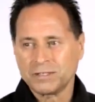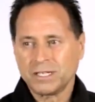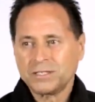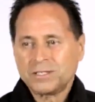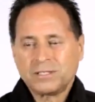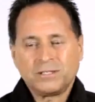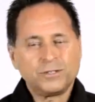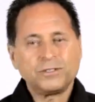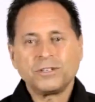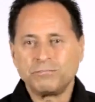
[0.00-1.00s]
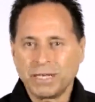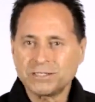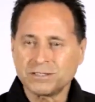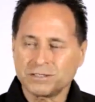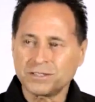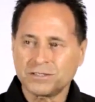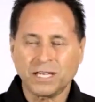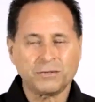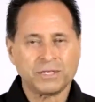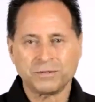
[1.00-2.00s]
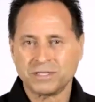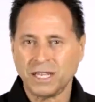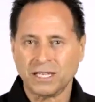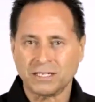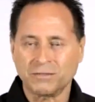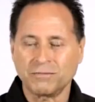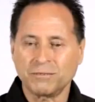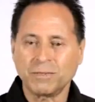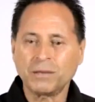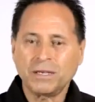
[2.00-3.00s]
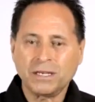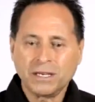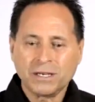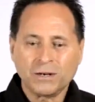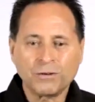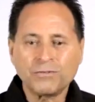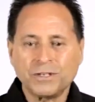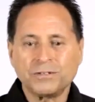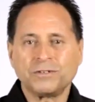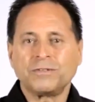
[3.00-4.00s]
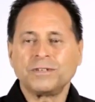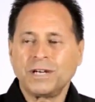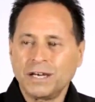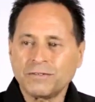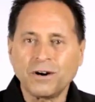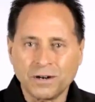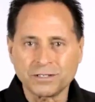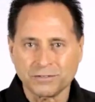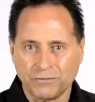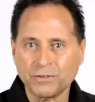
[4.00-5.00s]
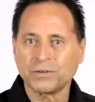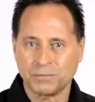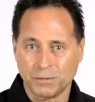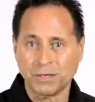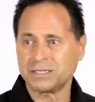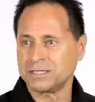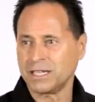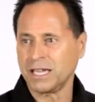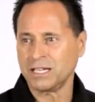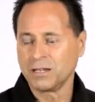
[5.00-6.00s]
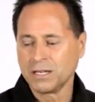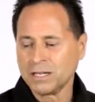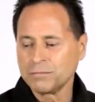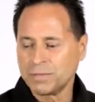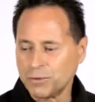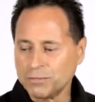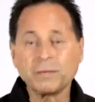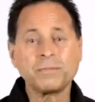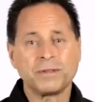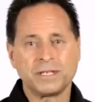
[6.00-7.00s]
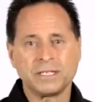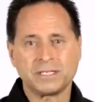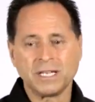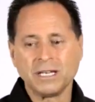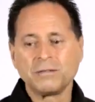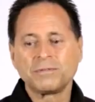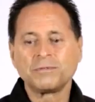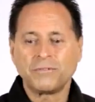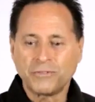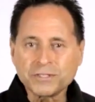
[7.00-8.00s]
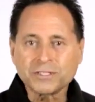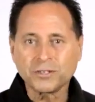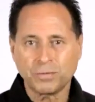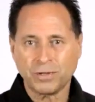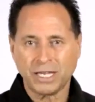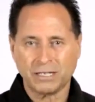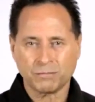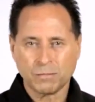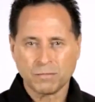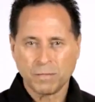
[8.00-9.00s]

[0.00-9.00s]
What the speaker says: just do your best to understand what I'm saying, and maybe, hopefully you'll have the heart to feel what I'm about to say. But remember this, from a physical plane,